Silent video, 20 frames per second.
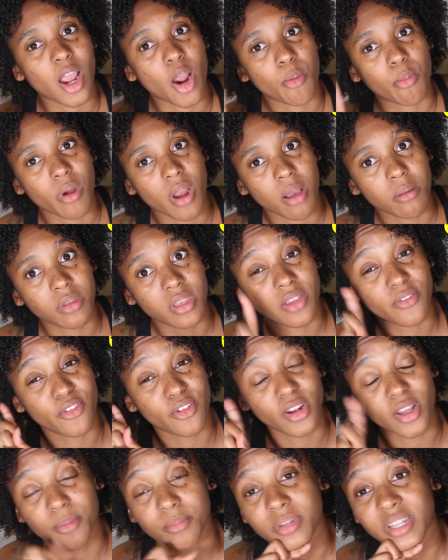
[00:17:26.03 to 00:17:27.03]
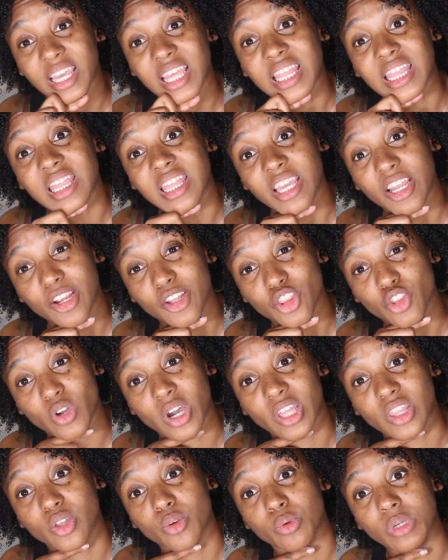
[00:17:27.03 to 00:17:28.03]
I'll probably give you an update there
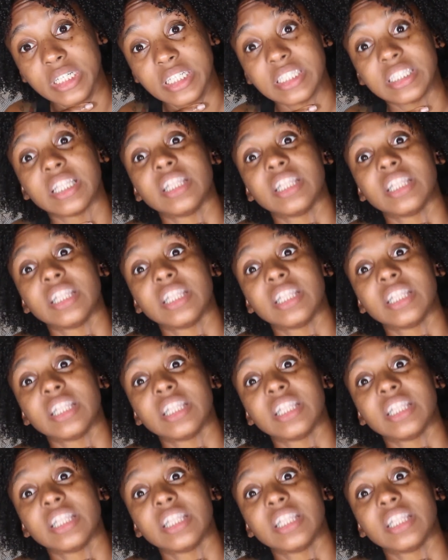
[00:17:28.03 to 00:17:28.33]
throughout the week,